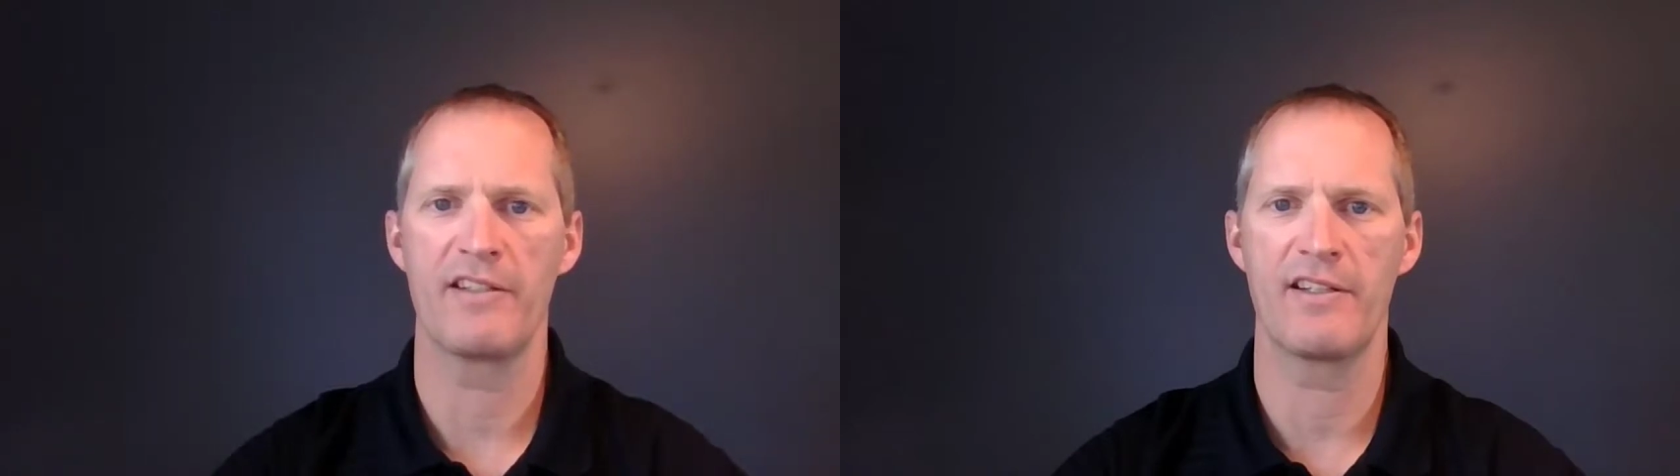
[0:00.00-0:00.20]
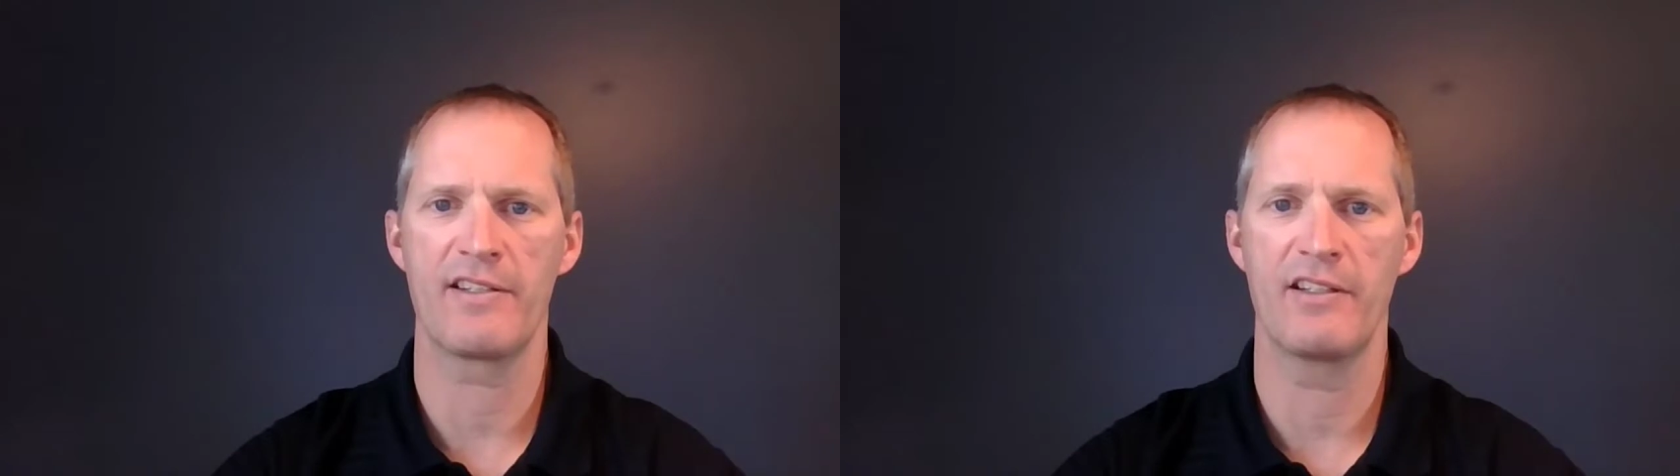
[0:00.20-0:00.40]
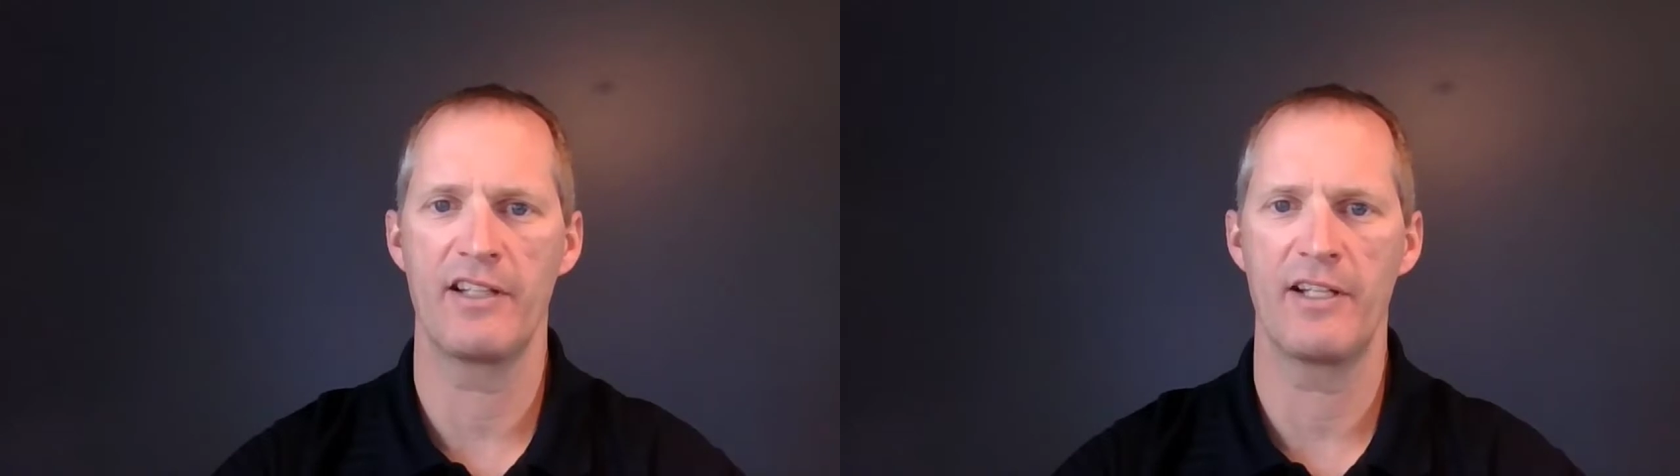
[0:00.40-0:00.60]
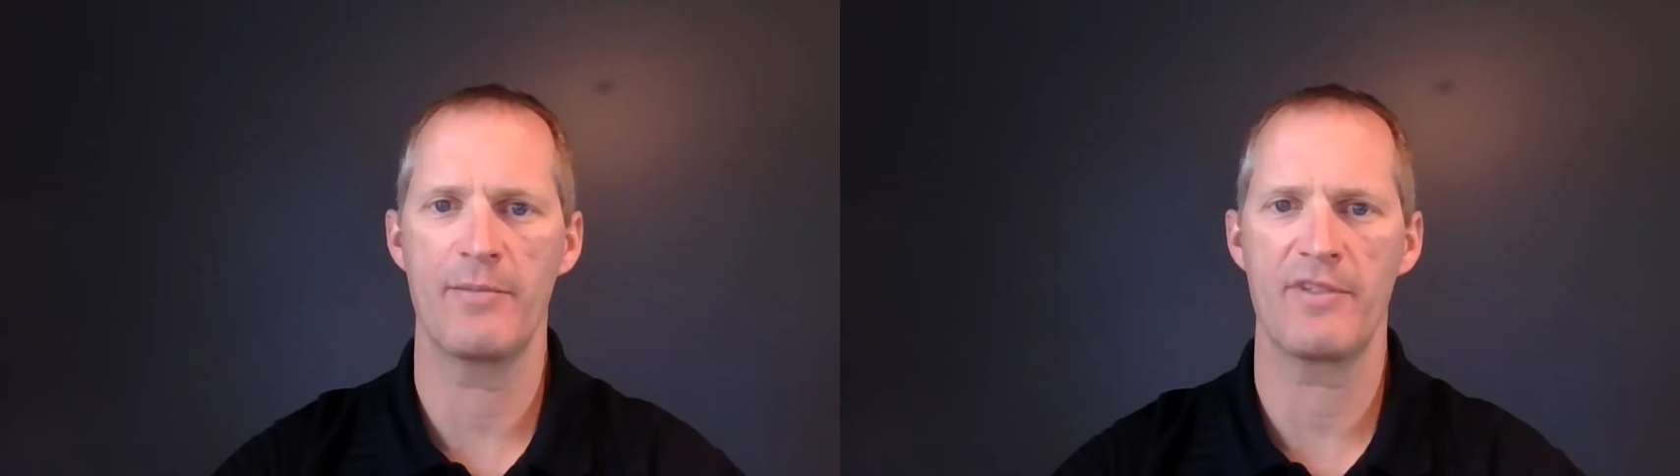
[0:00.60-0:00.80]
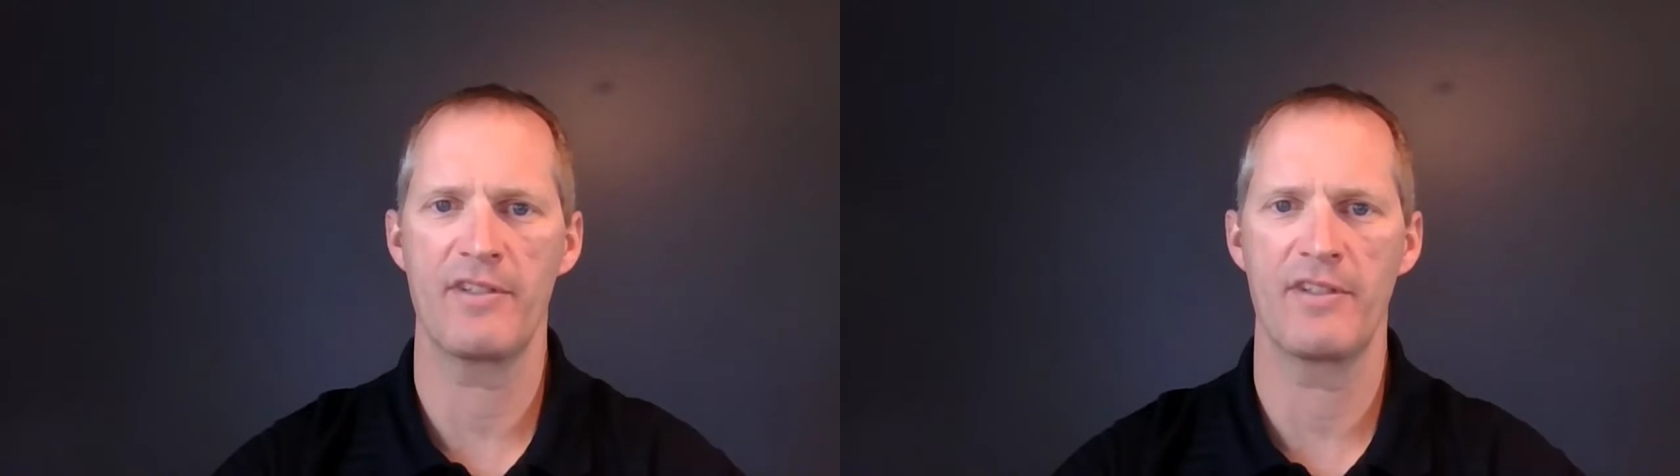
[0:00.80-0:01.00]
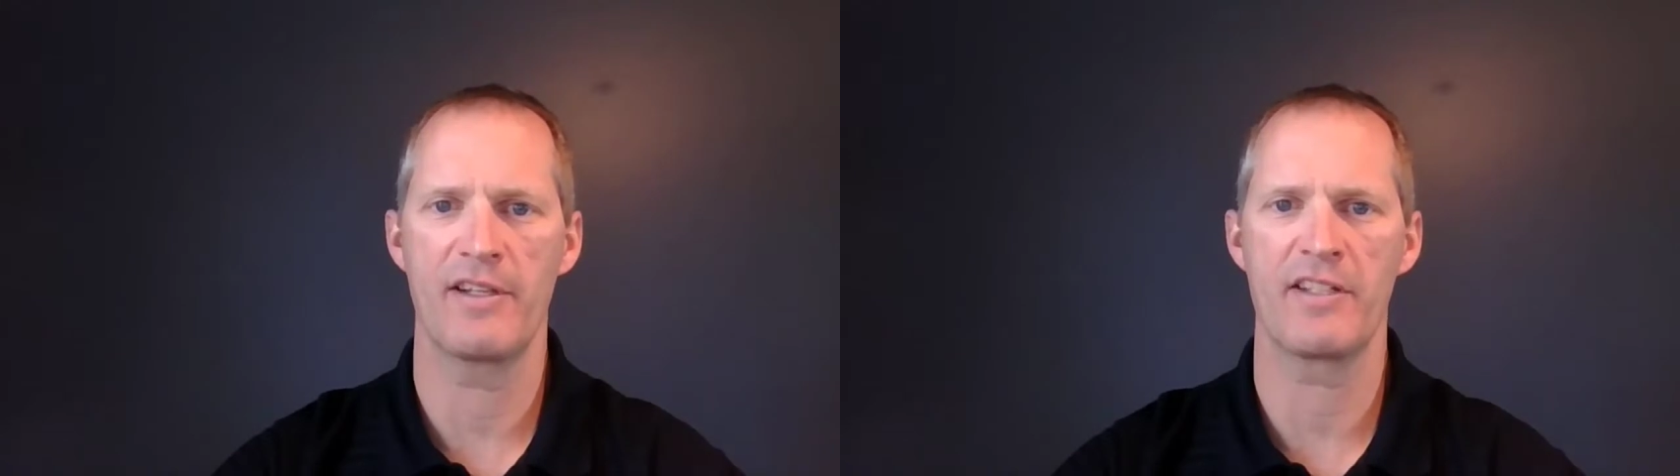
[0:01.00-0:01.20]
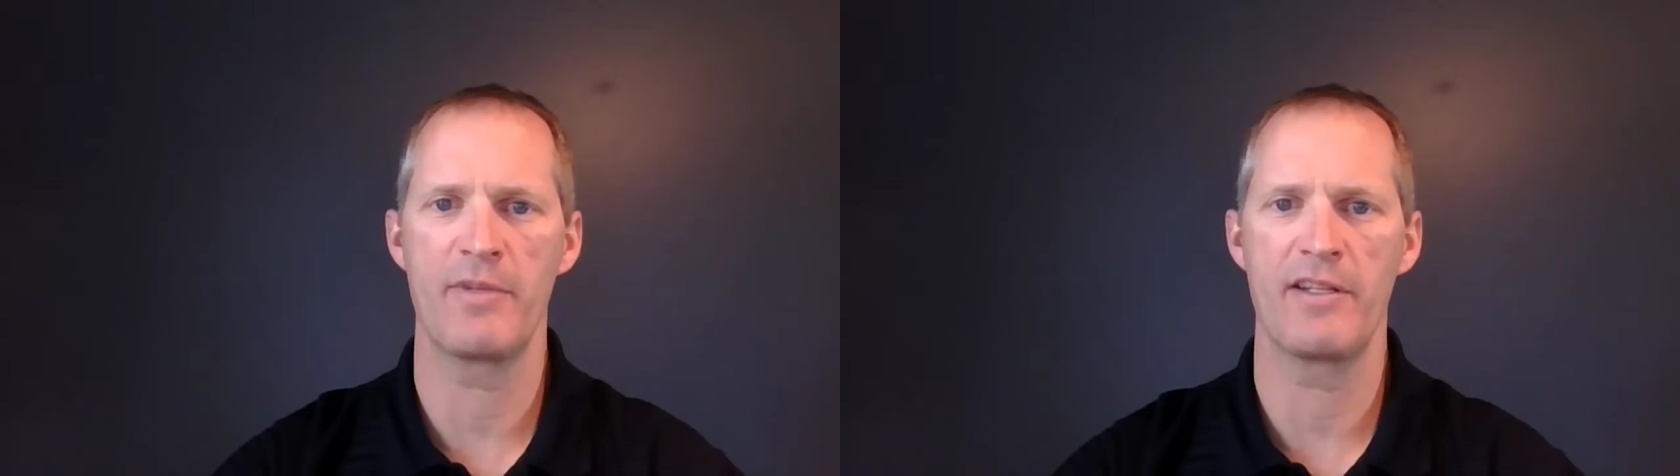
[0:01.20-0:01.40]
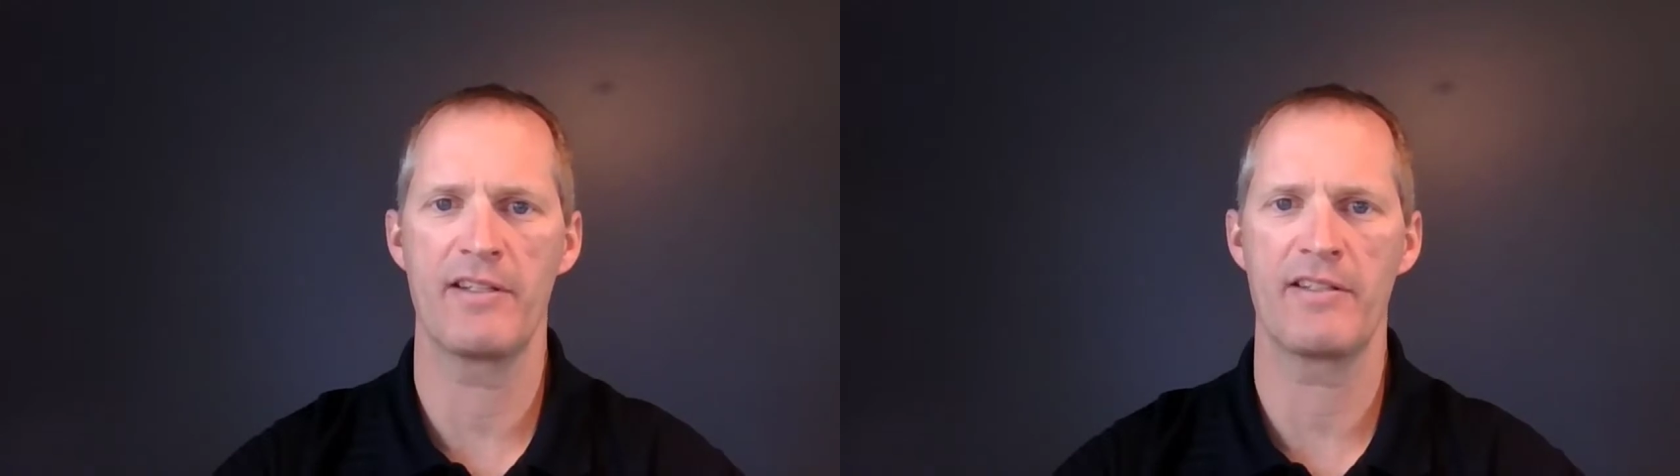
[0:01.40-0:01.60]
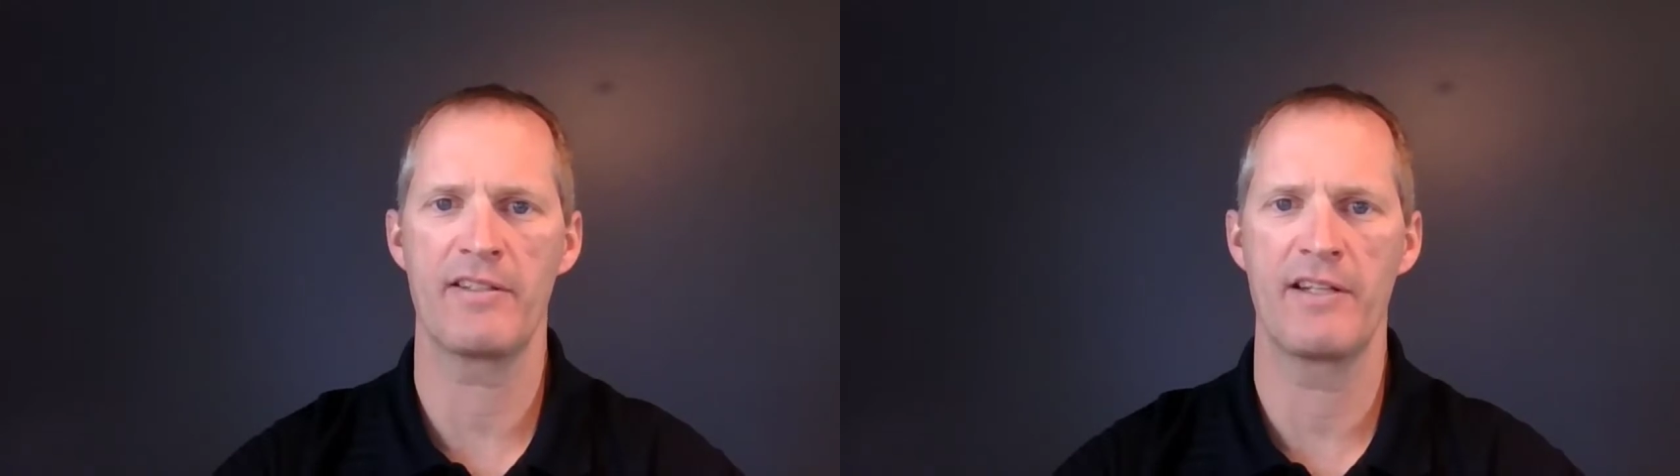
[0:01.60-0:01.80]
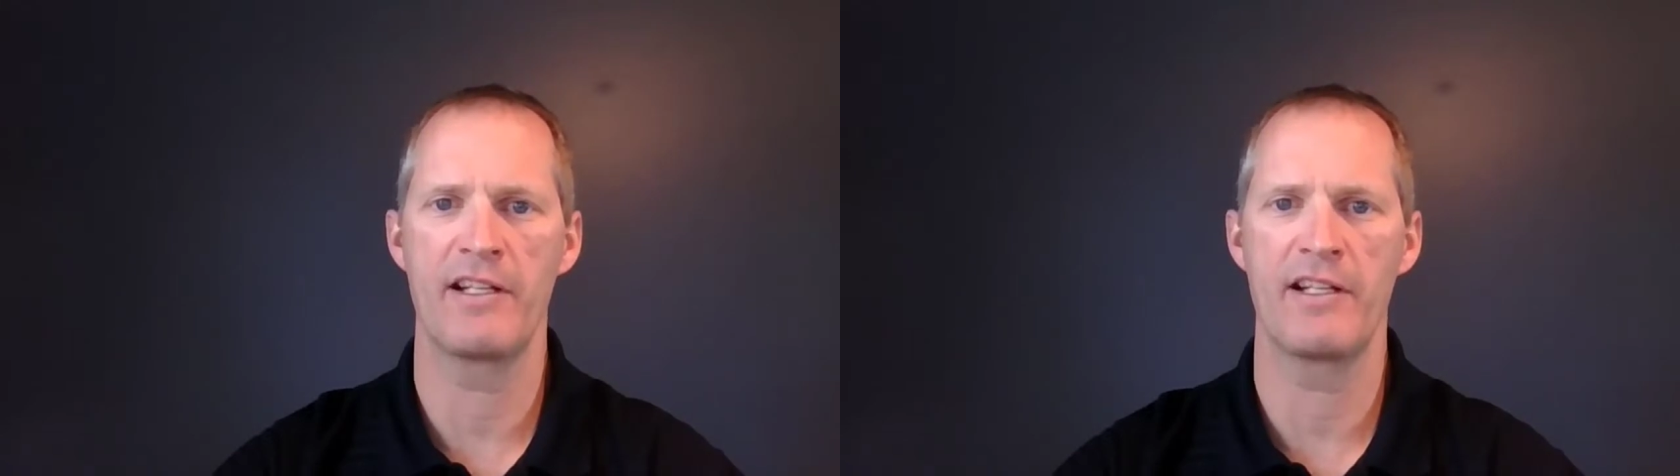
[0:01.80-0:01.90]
is claims, expense,